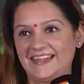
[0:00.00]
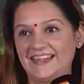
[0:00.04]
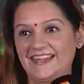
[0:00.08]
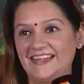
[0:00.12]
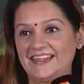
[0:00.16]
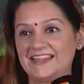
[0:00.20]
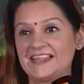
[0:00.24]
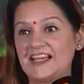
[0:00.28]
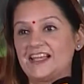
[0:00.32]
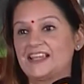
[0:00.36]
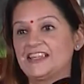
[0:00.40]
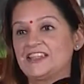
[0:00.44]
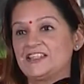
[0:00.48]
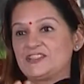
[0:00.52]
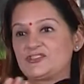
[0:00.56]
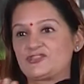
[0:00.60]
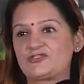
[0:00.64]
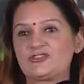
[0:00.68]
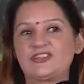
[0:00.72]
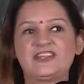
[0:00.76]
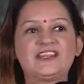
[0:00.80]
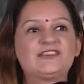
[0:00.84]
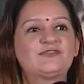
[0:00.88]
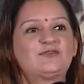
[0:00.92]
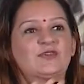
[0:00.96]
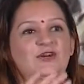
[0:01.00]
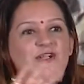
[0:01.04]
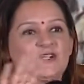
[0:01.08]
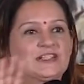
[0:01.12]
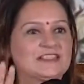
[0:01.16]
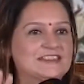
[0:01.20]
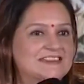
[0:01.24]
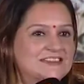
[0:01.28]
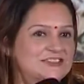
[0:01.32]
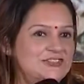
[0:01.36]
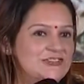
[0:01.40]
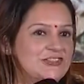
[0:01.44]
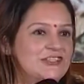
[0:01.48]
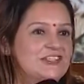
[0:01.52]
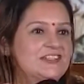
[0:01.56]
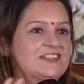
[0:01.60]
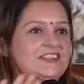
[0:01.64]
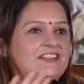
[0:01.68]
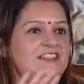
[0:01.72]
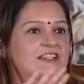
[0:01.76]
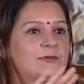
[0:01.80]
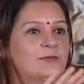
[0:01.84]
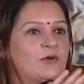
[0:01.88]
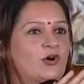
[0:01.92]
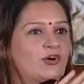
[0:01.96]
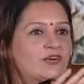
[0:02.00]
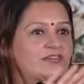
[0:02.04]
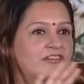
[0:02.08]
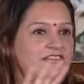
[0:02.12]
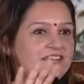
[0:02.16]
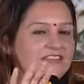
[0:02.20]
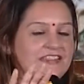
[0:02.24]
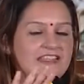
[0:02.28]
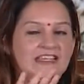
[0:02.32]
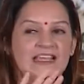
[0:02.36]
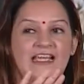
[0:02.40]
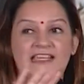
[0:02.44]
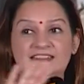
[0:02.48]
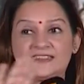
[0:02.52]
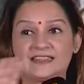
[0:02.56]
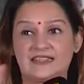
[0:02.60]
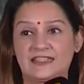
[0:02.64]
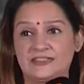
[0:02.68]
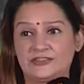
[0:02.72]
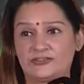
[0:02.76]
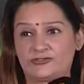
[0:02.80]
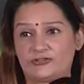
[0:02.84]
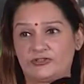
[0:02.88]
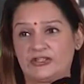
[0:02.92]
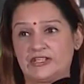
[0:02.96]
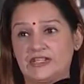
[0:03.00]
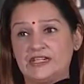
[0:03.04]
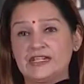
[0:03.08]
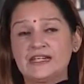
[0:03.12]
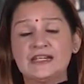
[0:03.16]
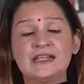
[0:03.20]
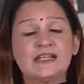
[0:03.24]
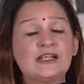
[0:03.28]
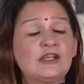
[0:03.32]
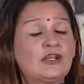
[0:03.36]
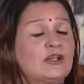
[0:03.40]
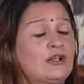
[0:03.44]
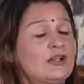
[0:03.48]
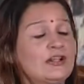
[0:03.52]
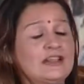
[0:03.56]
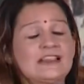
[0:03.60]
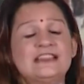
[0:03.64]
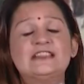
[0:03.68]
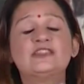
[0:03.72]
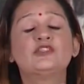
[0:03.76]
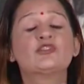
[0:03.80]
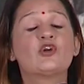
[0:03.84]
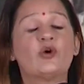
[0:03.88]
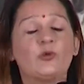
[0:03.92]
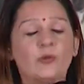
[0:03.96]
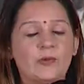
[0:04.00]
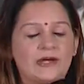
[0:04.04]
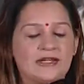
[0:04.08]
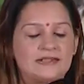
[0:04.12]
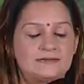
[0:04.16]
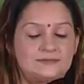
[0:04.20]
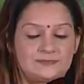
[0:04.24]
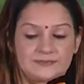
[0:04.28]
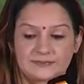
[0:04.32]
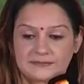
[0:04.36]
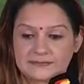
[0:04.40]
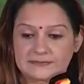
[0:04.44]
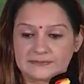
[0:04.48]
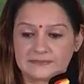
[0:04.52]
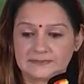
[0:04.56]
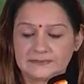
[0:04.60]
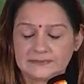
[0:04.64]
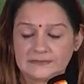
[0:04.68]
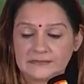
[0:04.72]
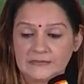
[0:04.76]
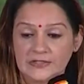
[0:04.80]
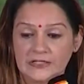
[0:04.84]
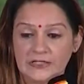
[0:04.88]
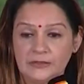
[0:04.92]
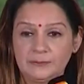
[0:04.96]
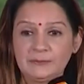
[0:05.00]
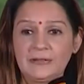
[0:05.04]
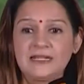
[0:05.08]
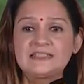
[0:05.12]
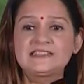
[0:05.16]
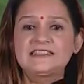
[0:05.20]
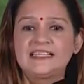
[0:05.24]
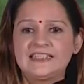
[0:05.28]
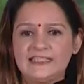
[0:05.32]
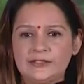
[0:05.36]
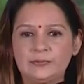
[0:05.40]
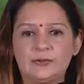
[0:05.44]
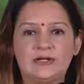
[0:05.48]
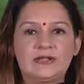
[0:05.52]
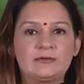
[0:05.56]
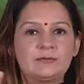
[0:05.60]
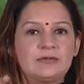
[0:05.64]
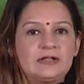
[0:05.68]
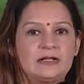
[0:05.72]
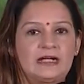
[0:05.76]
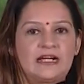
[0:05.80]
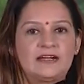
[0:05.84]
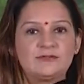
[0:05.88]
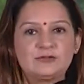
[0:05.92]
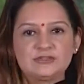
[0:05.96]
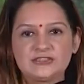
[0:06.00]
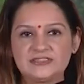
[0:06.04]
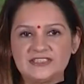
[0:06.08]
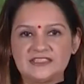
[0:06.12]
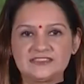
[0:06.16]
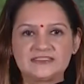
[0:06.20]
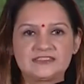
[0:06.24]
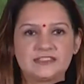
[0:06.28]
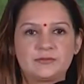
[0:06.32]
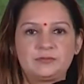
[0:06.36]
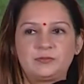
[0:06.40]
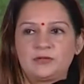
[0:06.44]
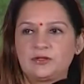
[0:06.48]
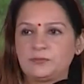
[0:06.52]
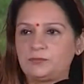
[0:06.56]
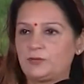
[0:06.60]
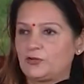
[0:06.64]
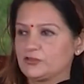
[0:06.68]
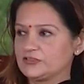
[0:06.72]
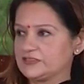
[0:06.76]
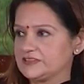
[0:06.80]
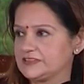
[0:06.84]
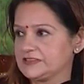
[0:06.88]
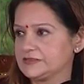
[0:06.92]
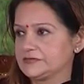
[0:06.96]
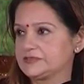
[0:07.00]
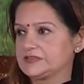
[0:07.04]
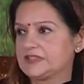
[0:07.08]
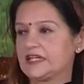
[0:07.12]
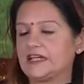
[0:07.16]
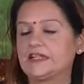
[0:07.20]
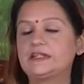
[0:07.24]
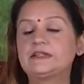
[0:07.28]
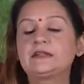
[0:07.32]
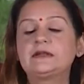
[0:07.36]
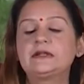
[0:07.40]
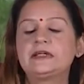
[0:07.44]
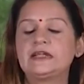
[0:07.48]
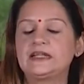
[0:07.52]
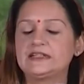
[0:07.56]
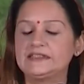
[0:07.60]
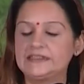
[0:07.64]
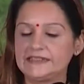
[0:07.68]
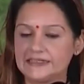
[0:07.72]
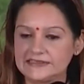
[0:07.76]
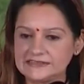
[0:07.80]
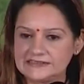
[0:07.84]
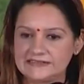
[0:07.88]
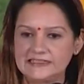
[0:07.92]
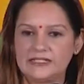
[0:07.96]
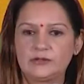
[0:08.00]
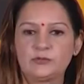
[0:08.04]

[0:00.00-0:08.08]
in our history, world history, democracy as a history, nowhere. But anyway, I would say it's a positive sign. And yes, they